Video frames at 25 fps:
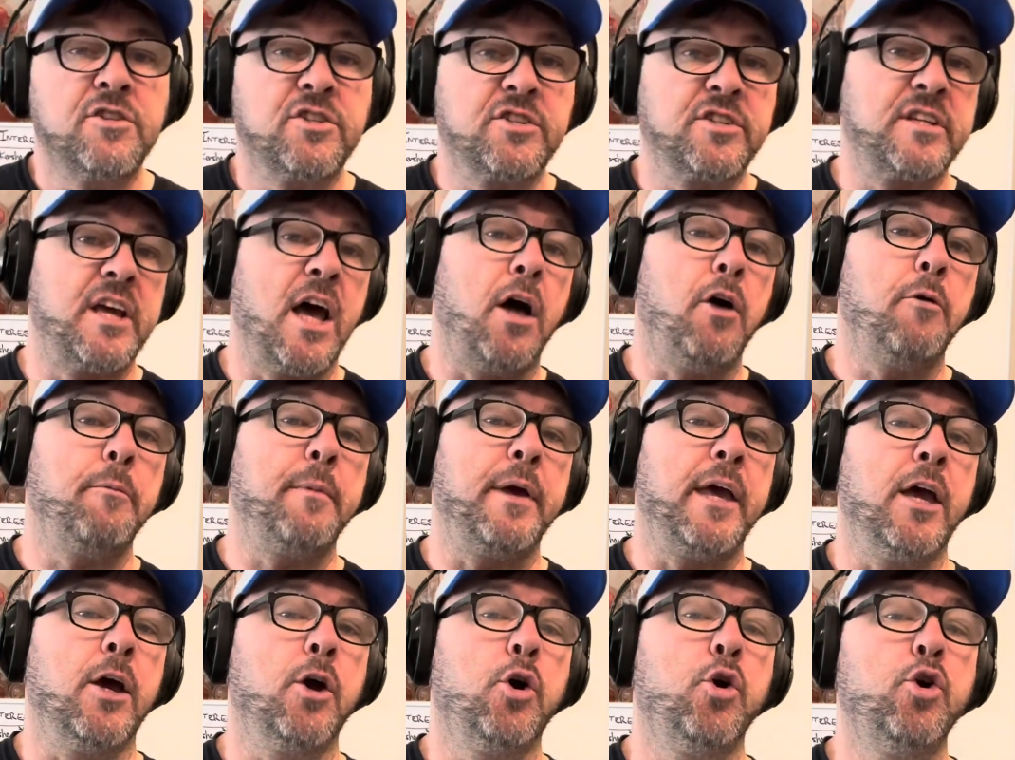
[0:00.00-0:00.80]
Tell
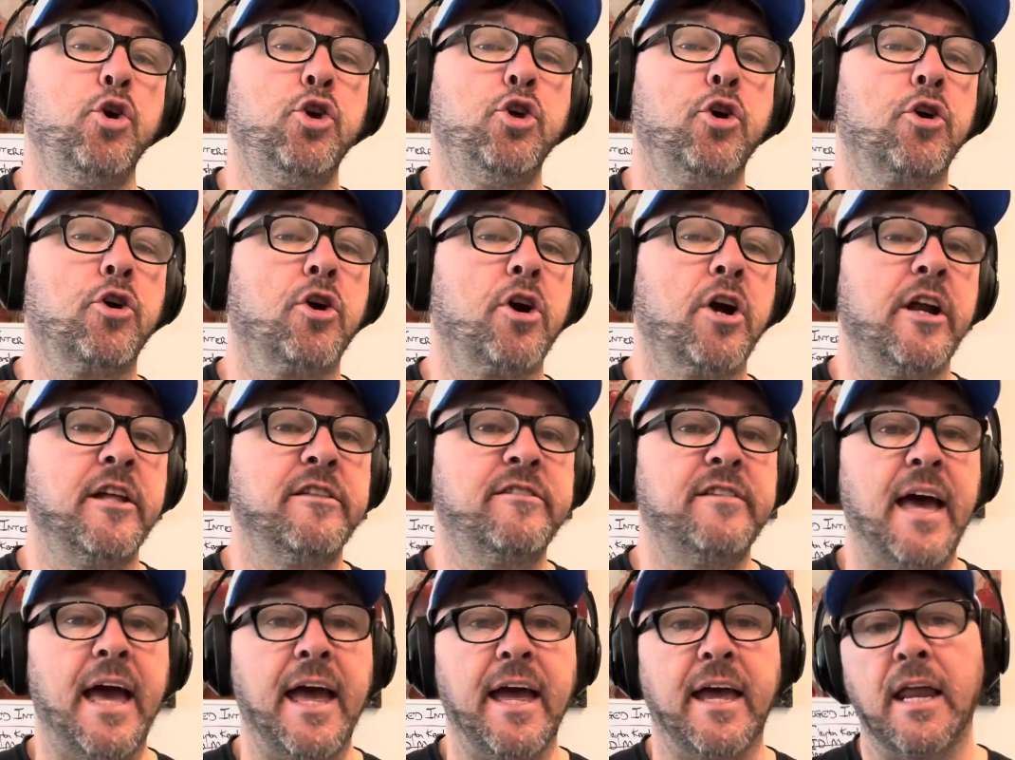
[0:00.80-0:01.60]
me who you're going to
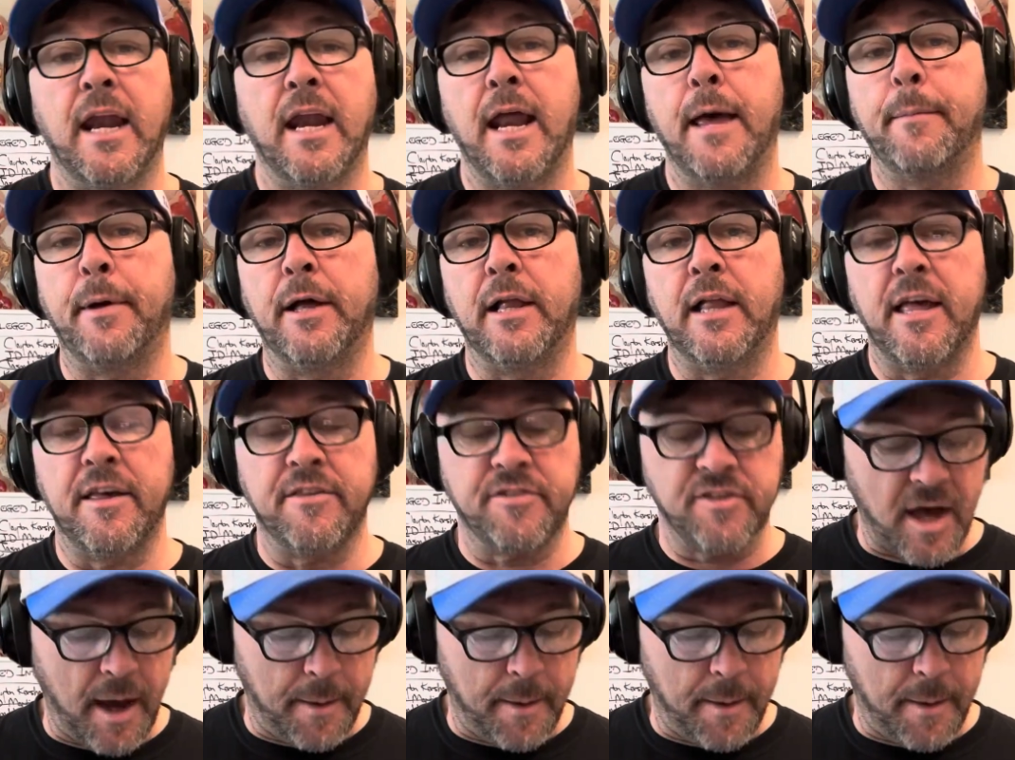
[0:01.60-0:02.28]
take in MLS